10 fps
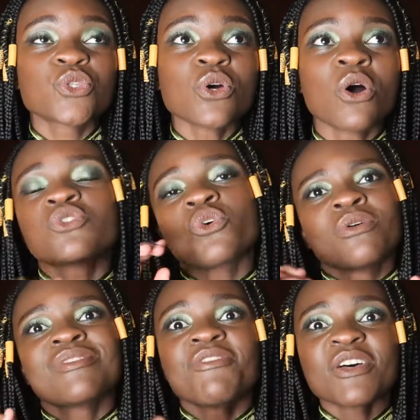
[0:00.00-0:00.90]
so
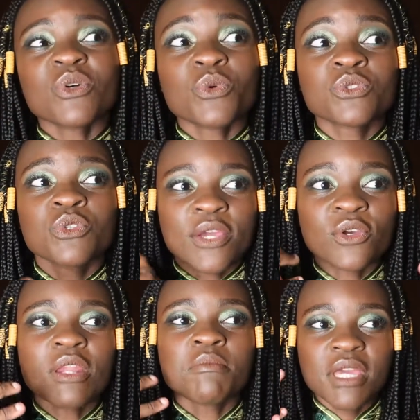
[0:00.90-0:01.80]
the first one was like you
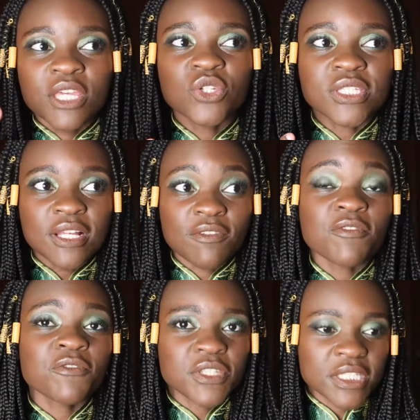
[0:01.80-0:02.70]
can make it yourself
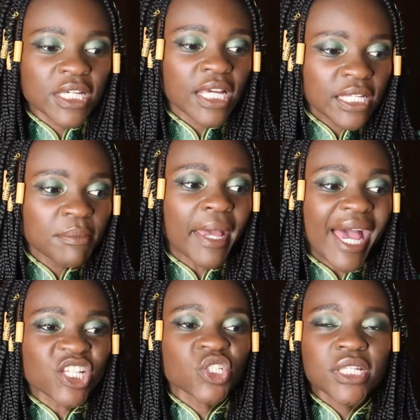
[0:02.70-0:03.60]
physically by
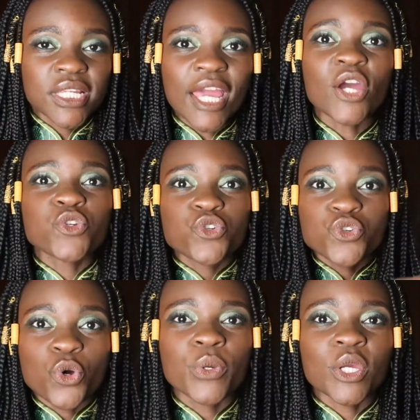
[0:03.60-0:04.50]
actually like
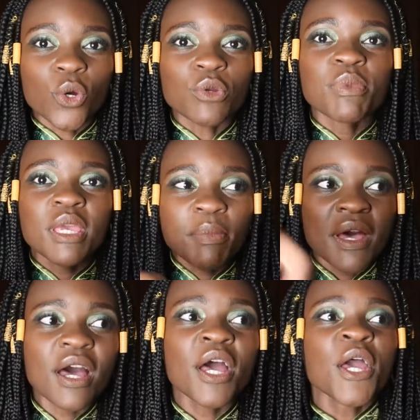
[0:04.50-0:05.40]
drawing on
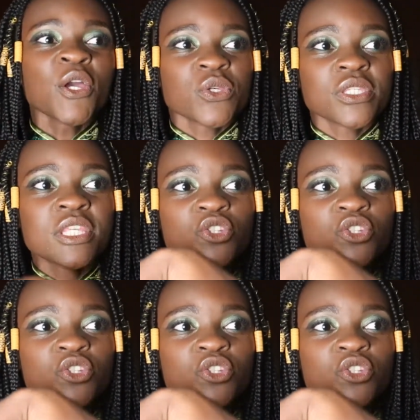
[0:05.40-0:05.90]
paper using the